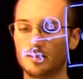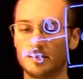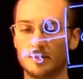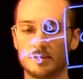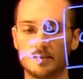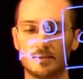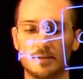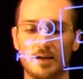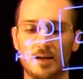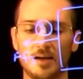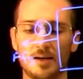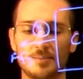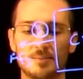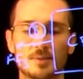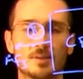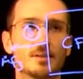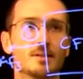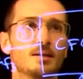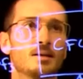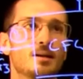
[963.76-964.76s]

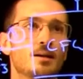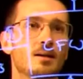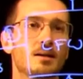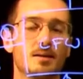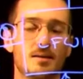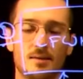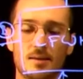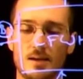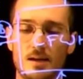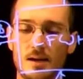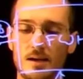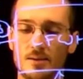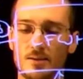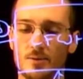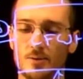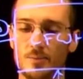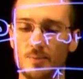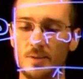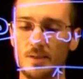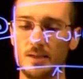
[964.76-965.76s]
times the
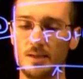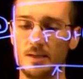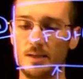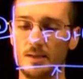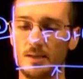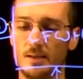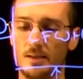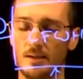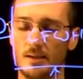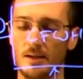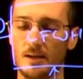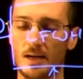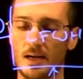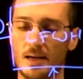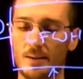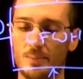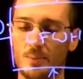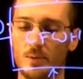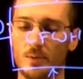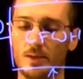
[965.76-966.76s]
enthalpy
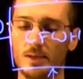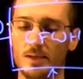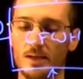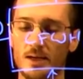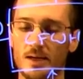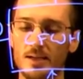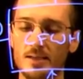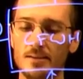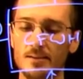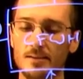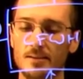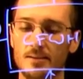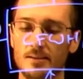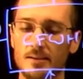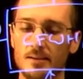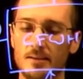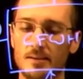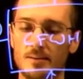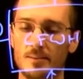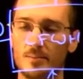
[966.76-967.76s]
at 0.9
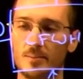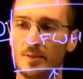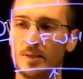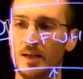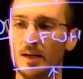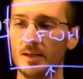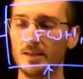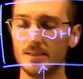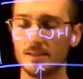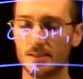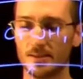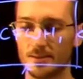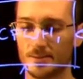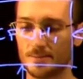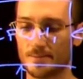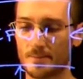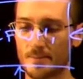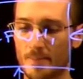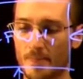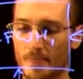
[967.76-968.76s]
plus
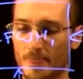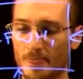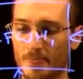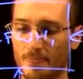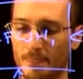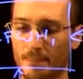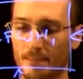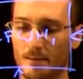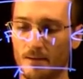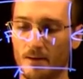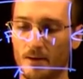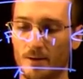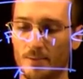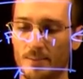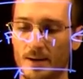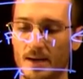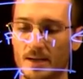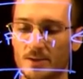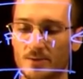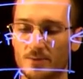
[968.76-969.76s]
our
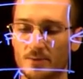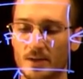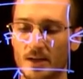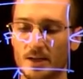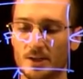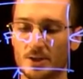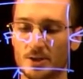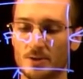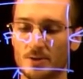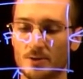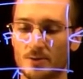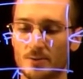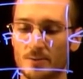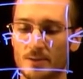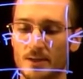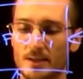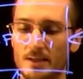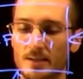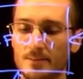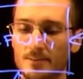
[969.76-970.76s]
mass fraction
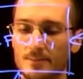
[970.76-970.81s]
3